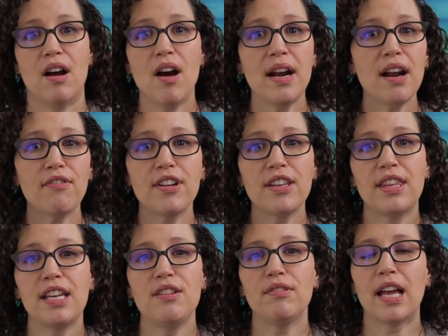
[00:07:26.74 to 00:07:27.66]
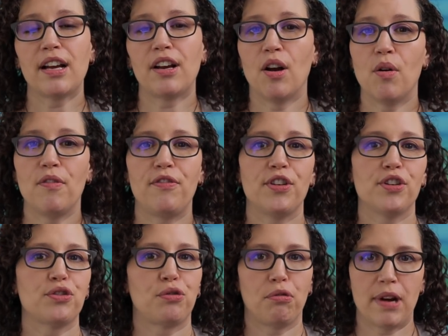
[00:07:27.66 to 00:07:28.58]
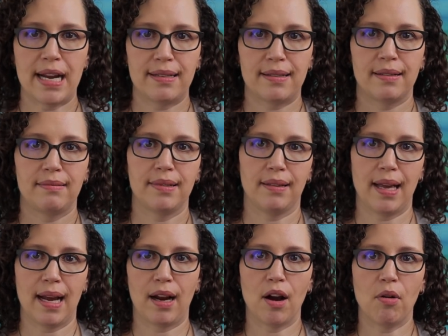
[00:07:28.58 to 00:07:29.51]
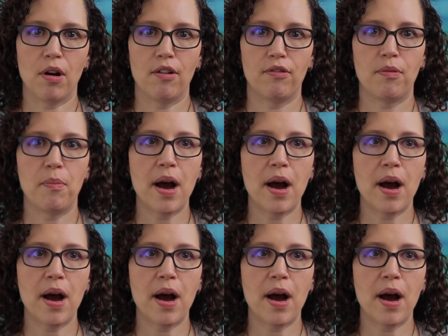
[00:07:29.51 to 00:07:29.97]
Not everything you let go of feels great to let go of,